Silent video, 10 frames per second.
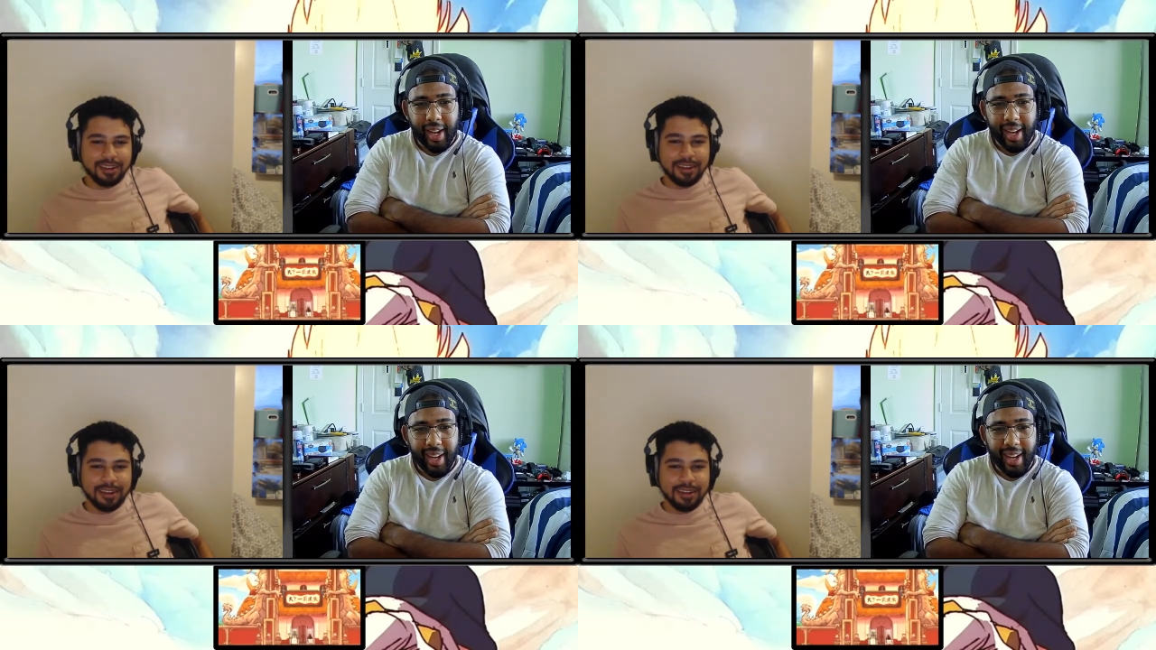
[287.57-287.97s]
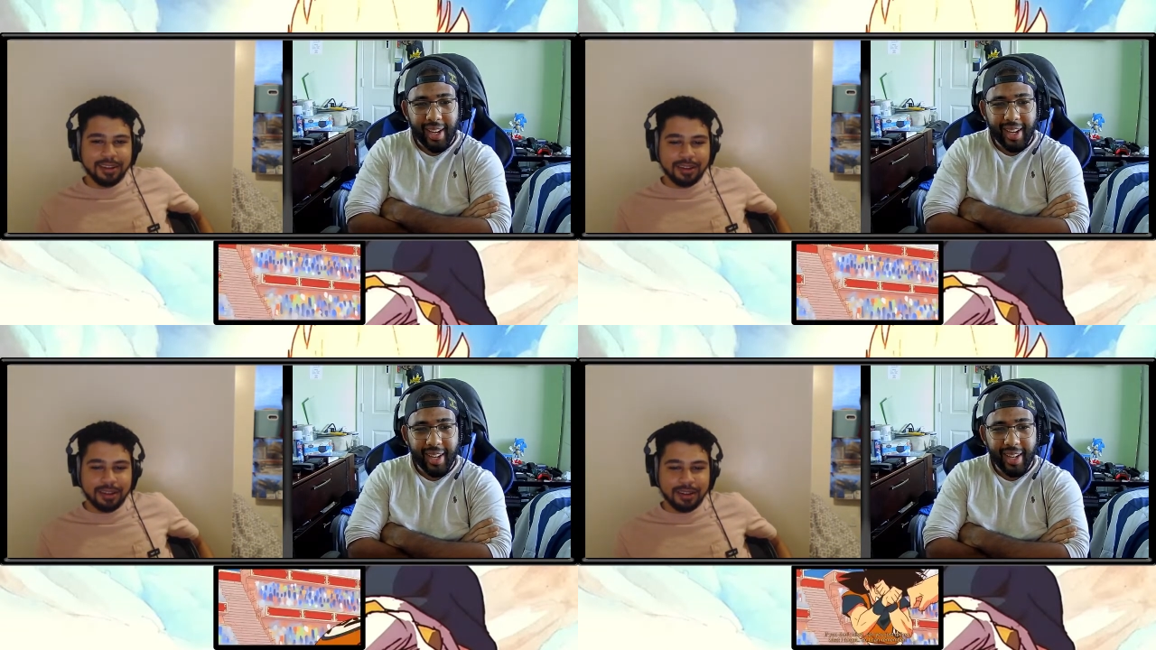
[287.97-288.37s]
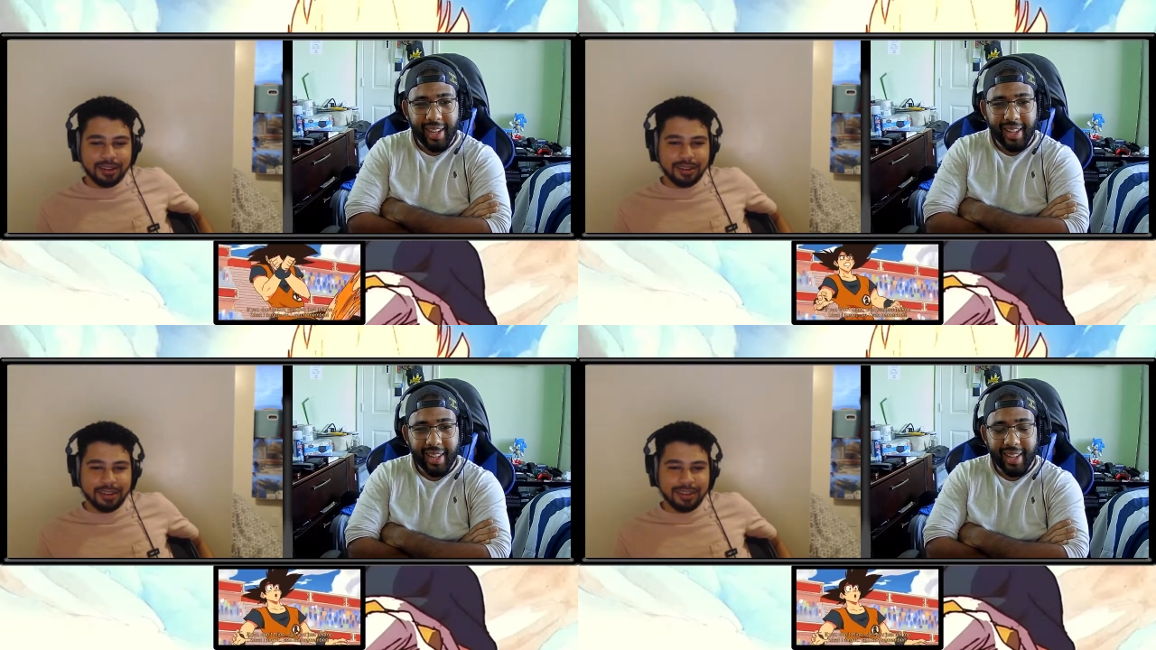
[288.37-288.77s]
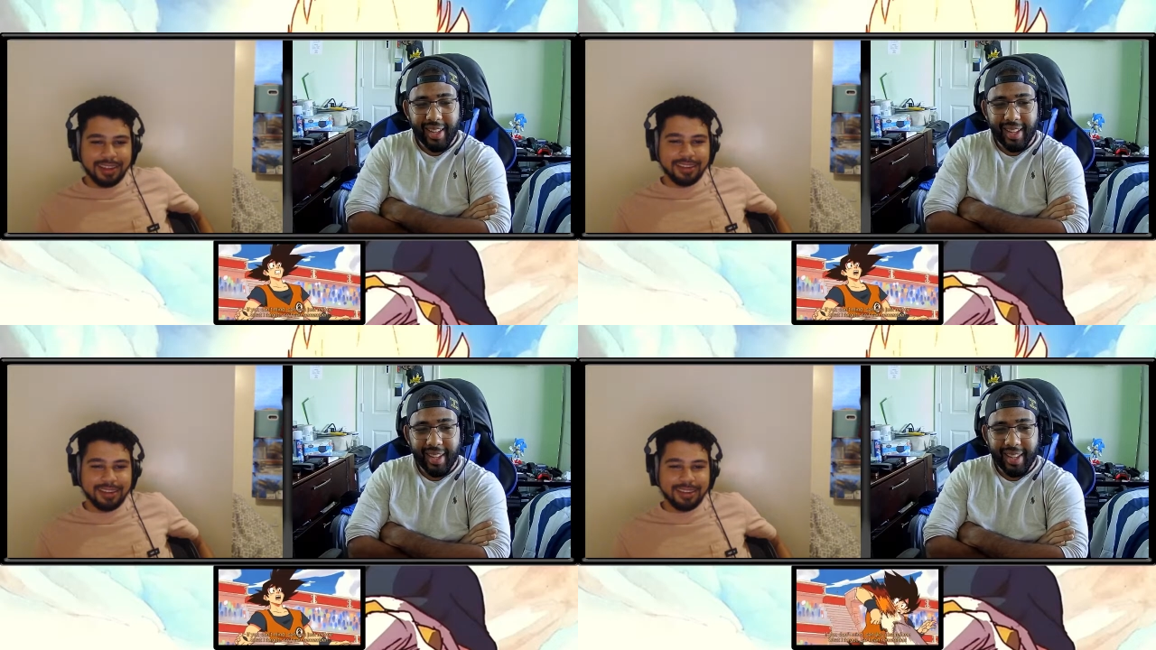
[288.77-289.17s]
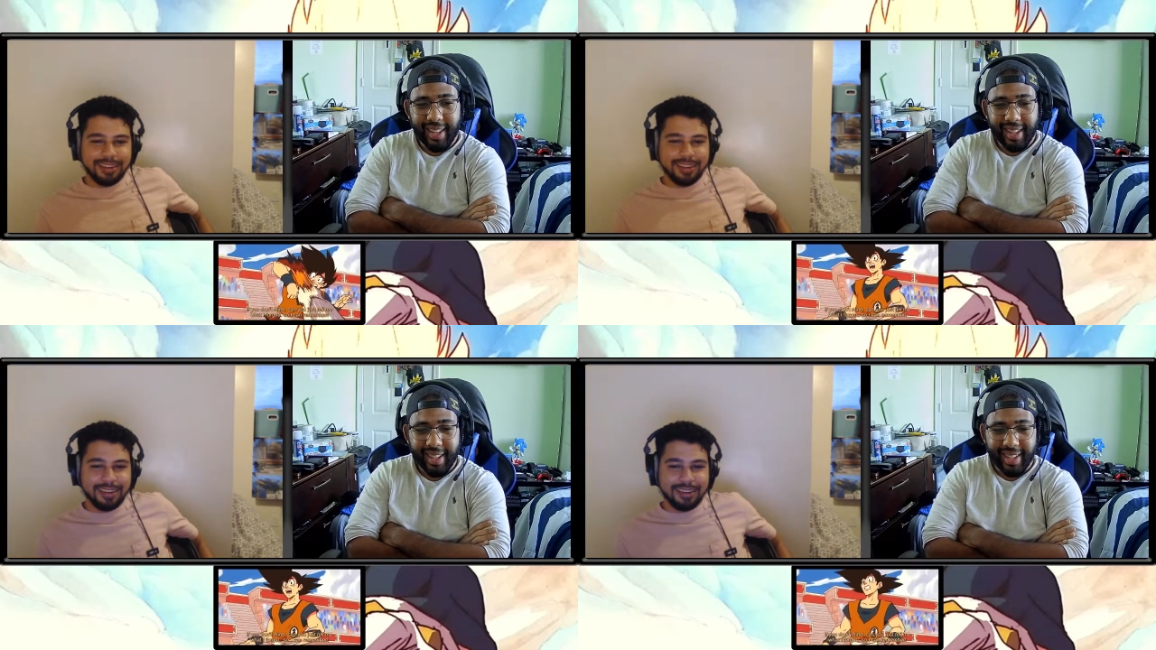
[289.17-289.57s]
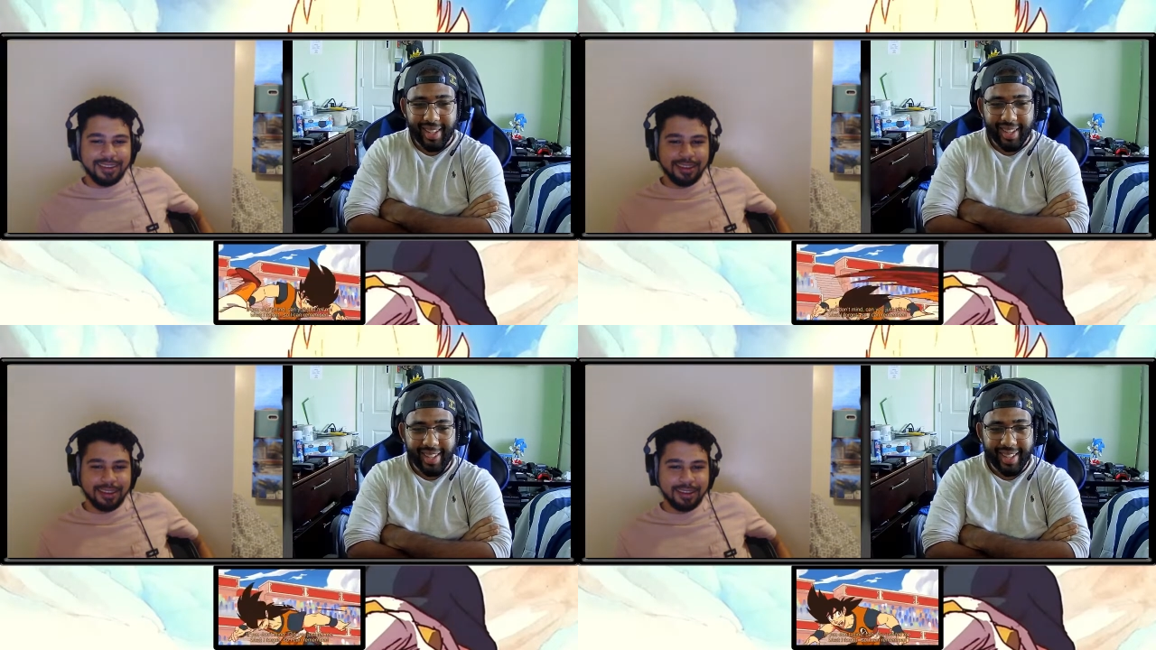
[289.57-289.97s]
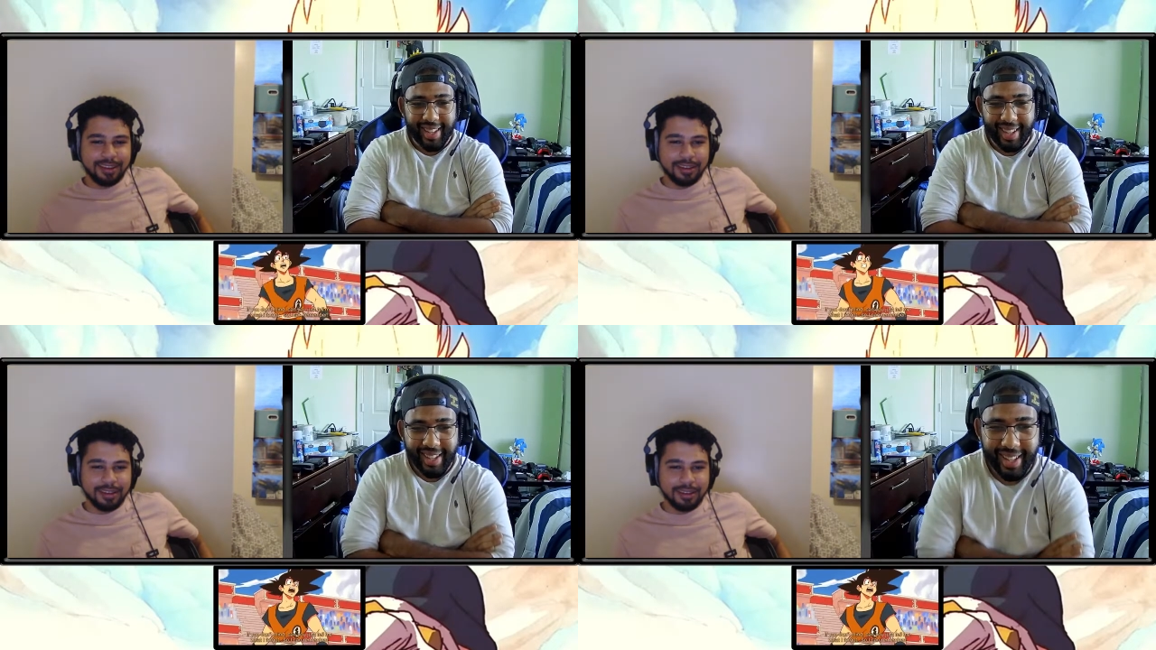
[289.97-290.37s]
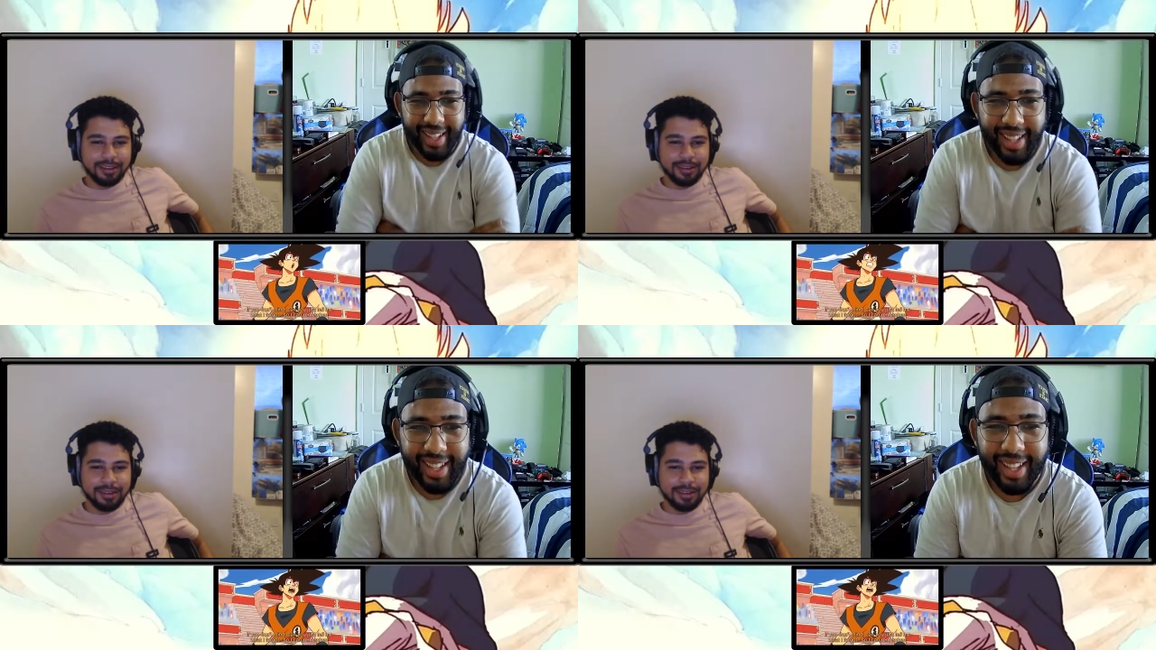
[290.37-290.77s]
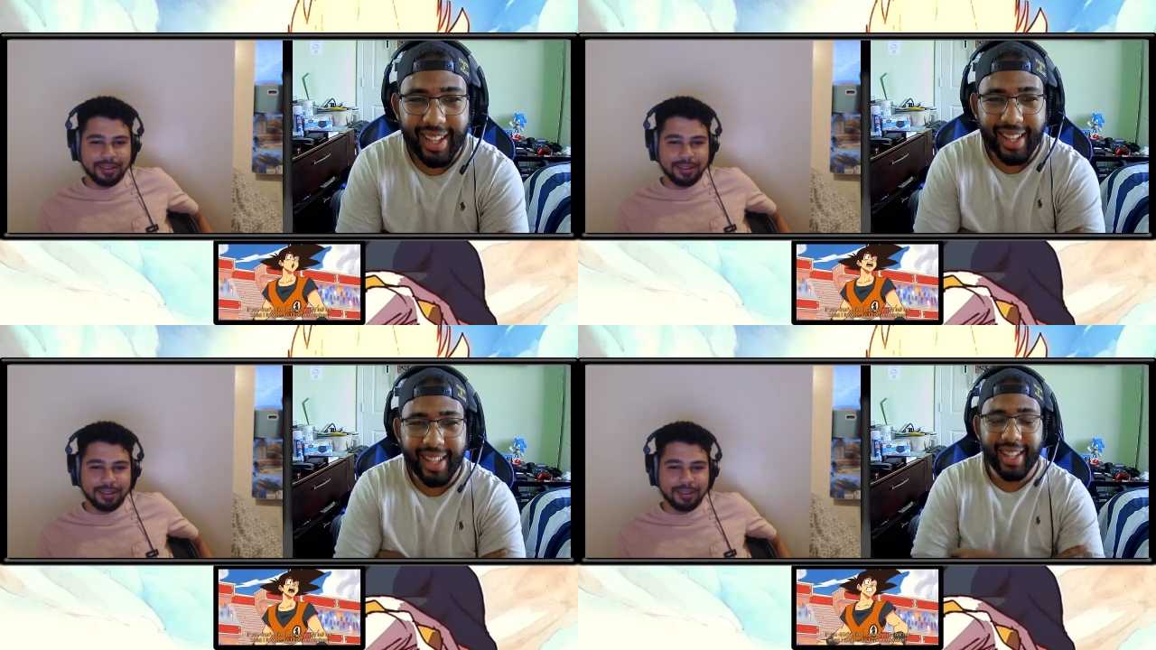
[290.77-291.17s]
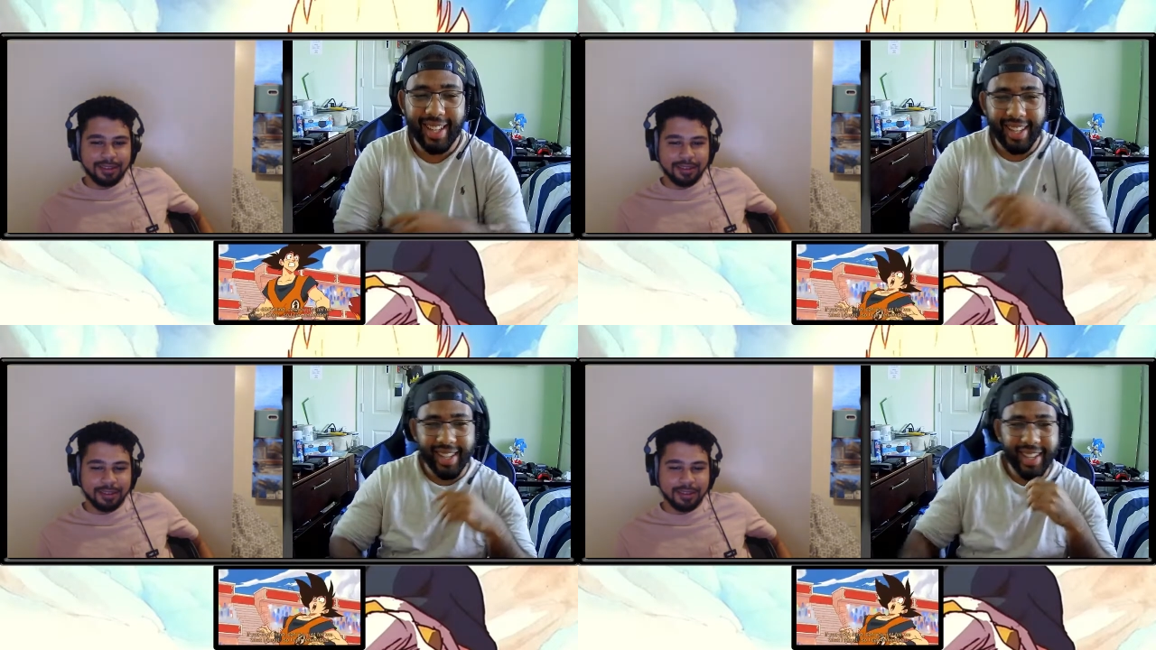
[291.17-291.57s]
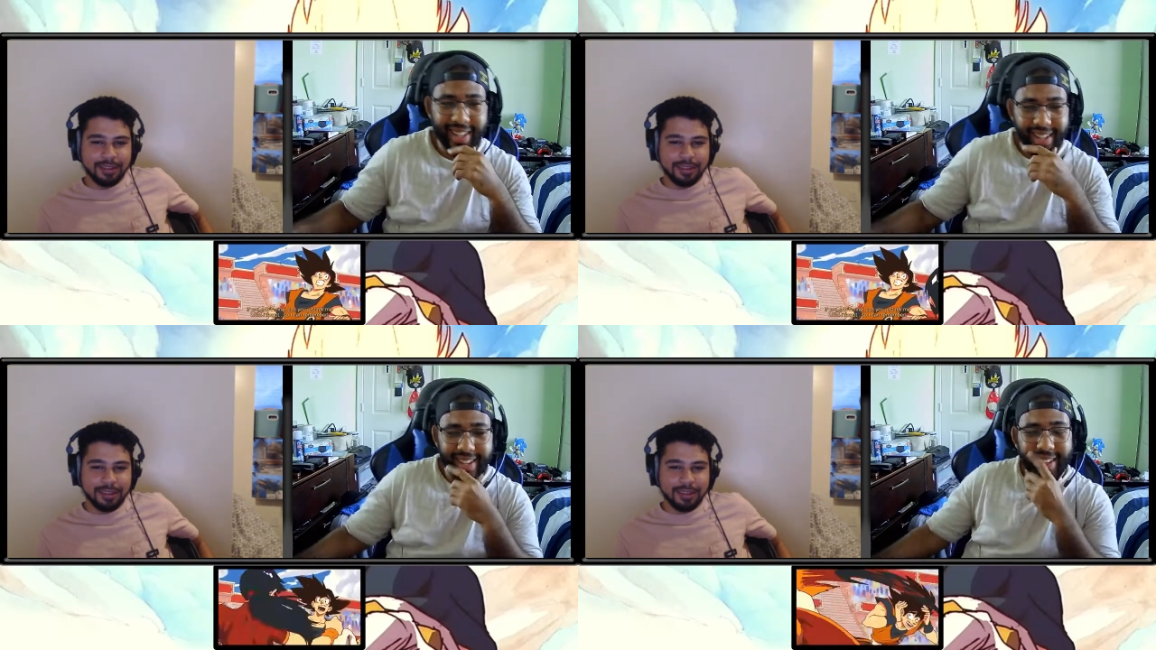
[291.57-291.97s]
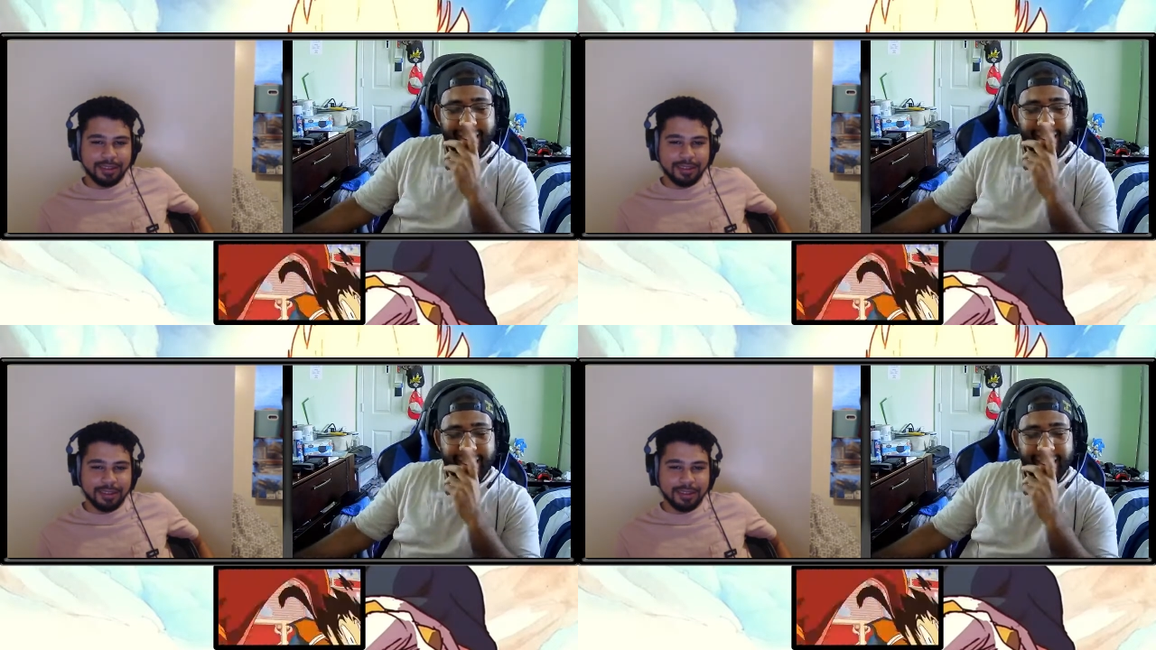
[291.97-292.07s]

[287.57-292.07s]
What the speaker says: No one is speaking in this clip.